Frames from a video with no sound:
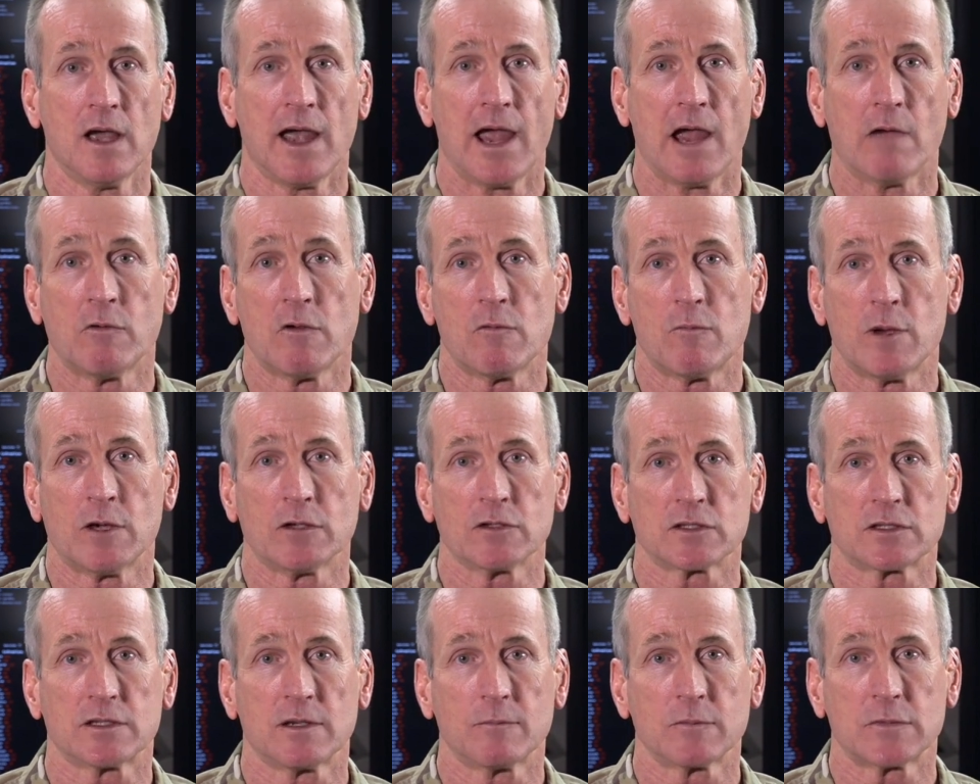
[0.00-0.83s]
And we
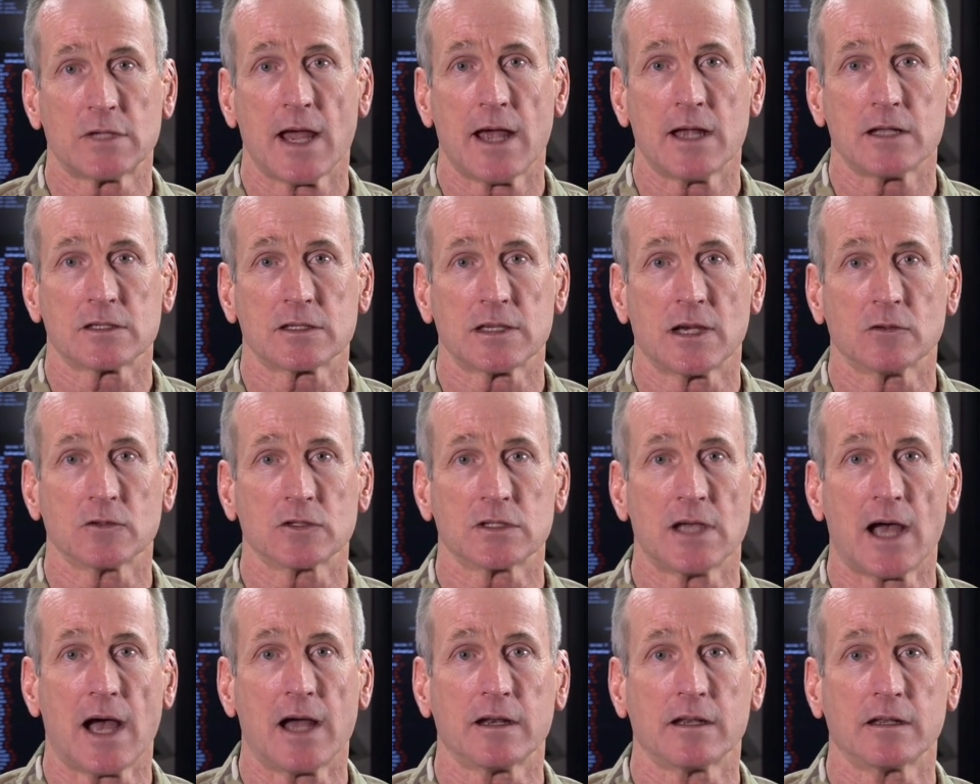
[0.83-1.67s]
built some tents
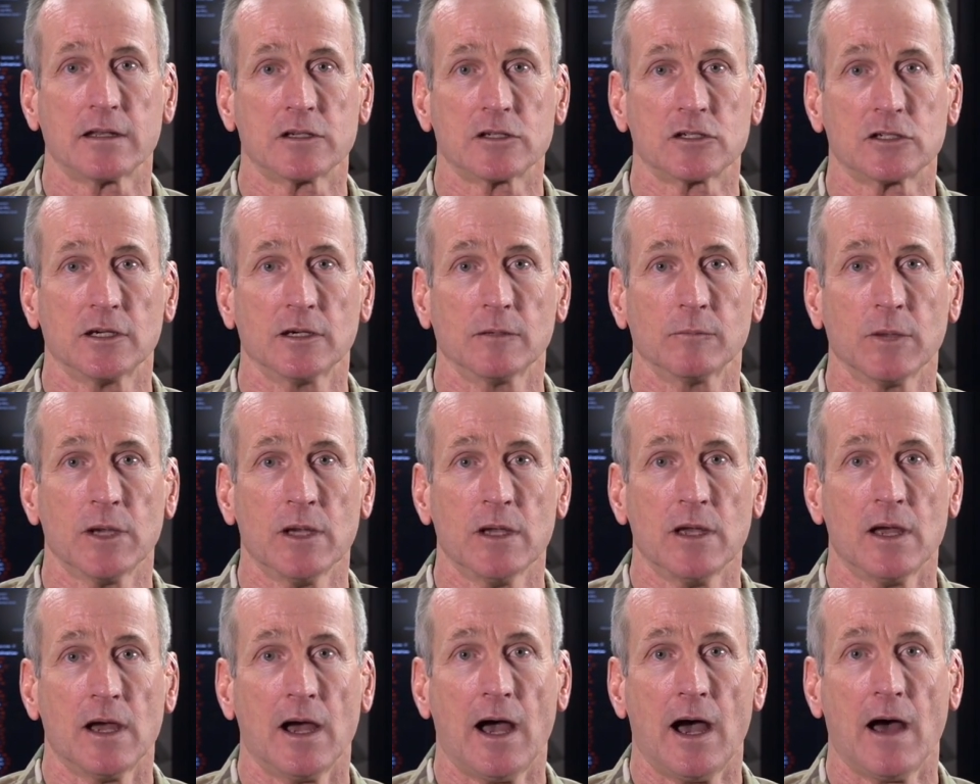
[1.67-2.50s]
outside of the ship
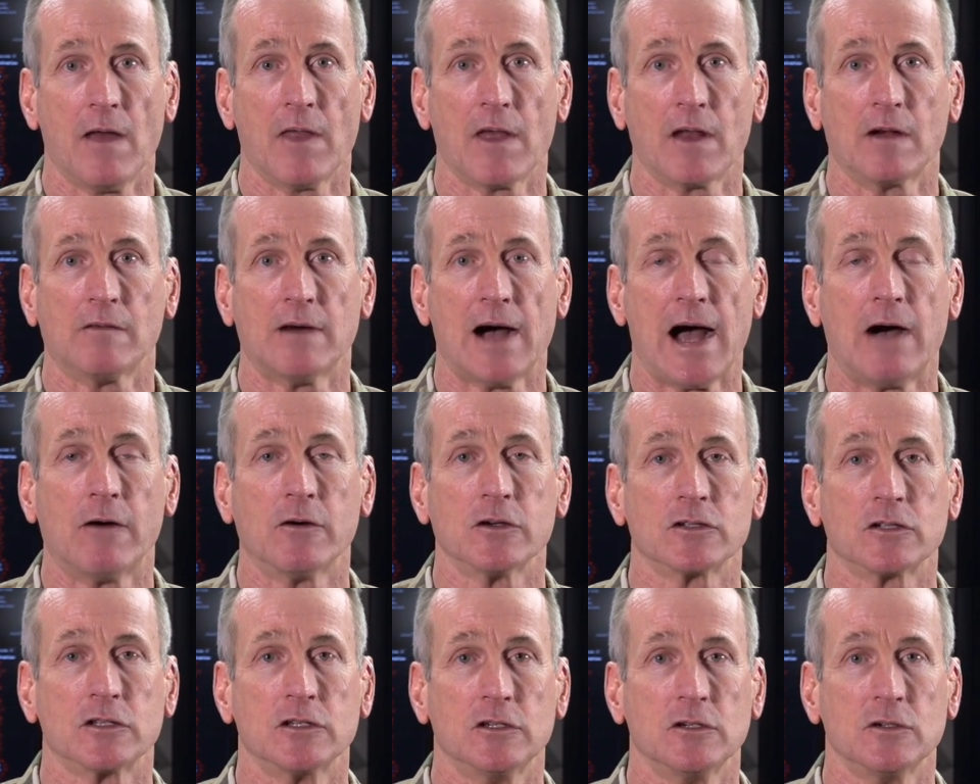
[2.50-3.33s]
uh, that allow
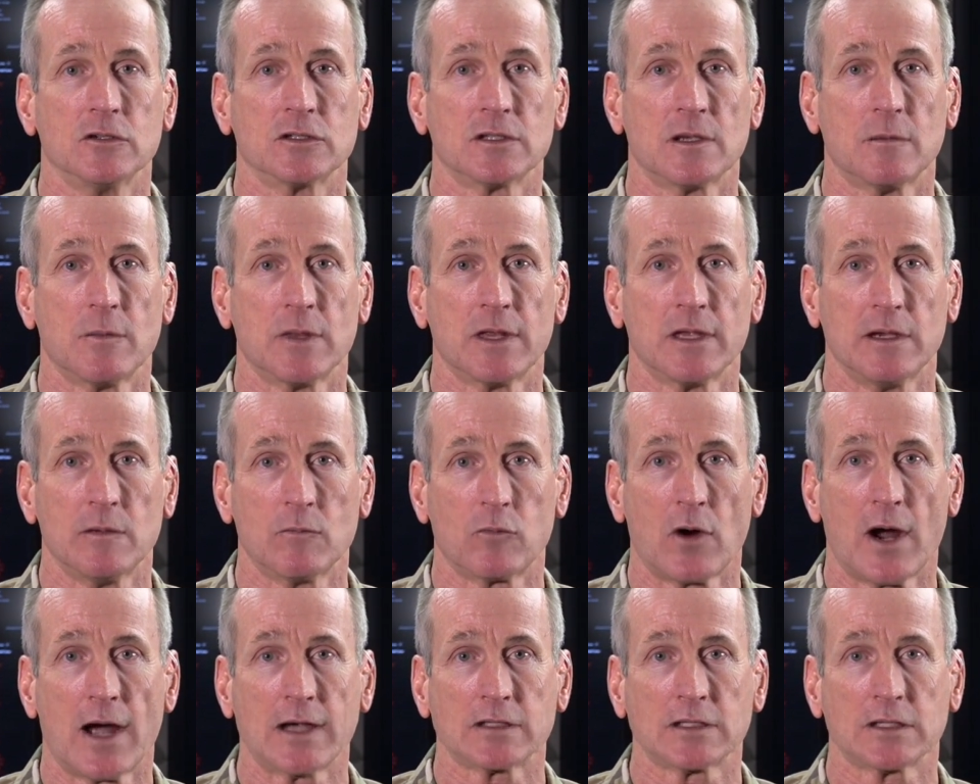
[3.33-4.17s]
us to do some of the
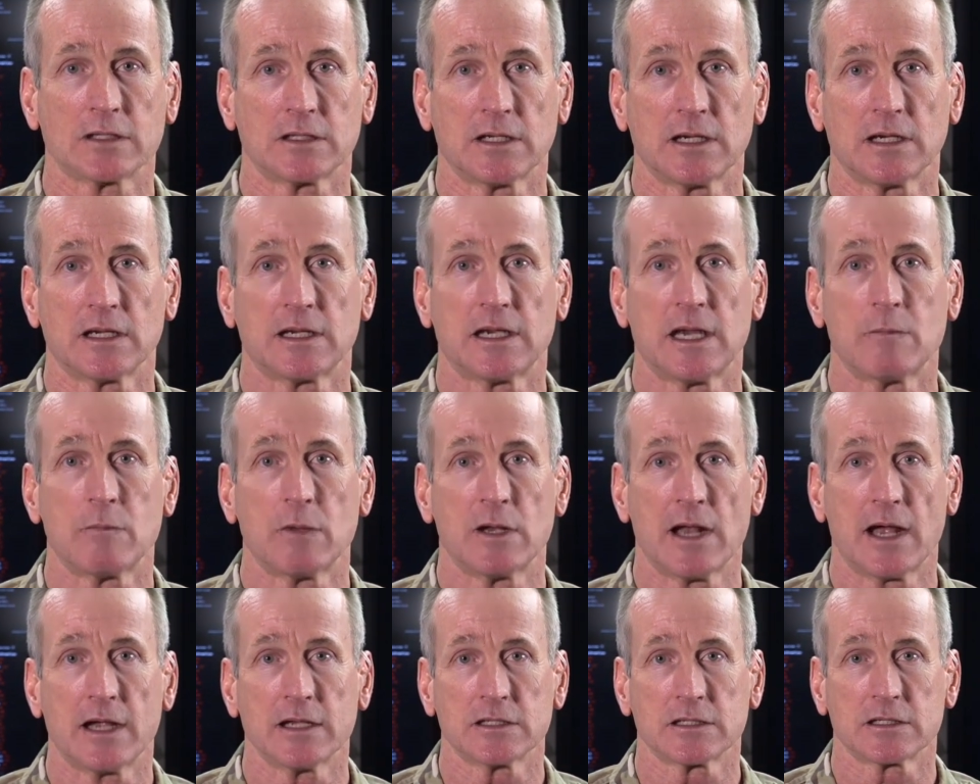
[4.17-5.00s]
processing, keep a
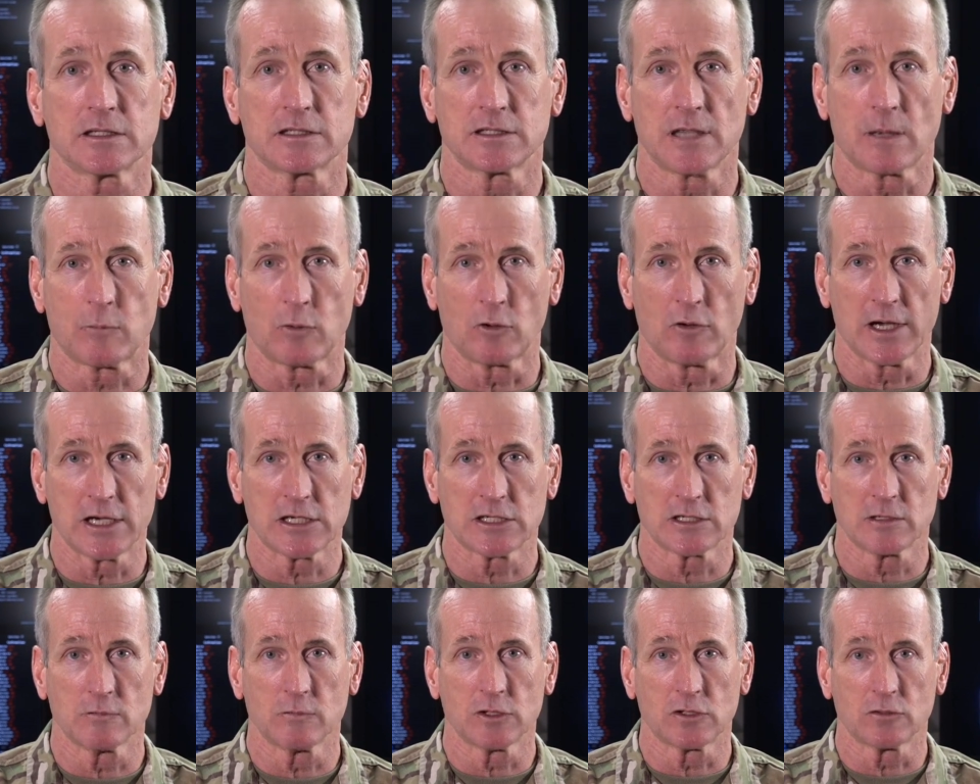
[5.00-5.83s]
nice
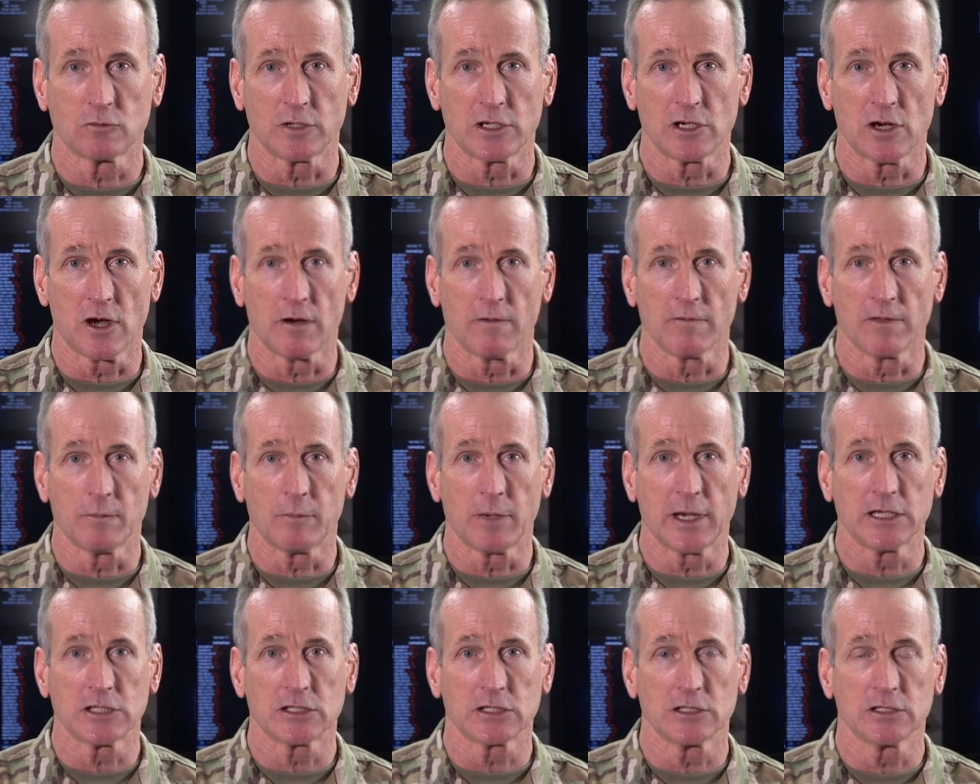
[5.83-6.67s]
separation between all of the
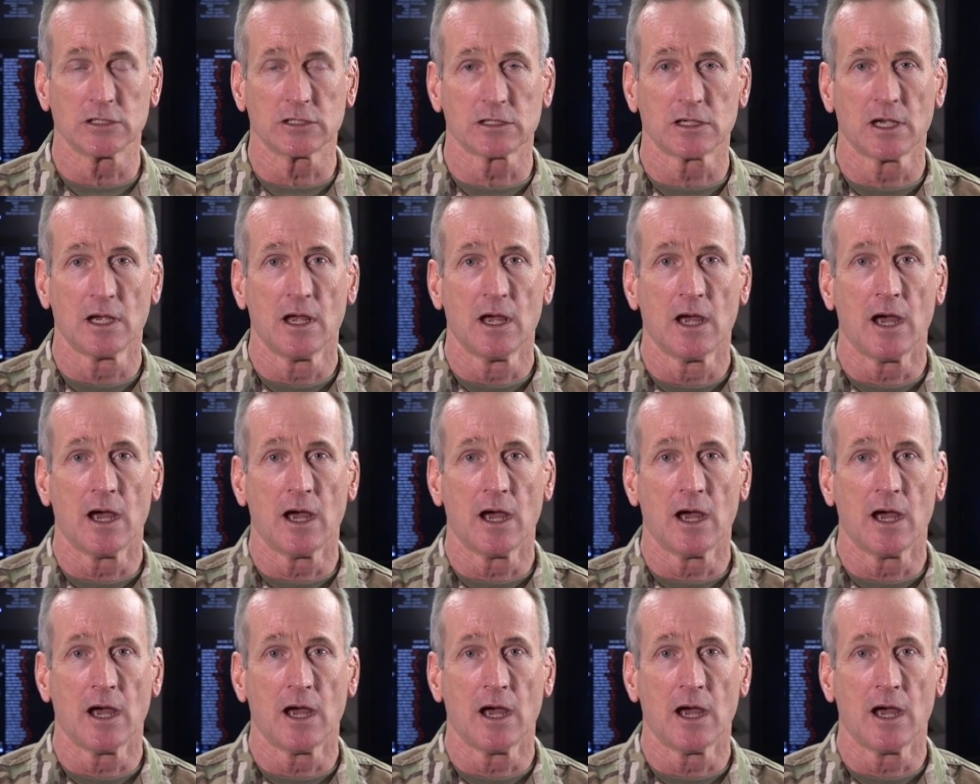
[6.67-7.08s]
patients,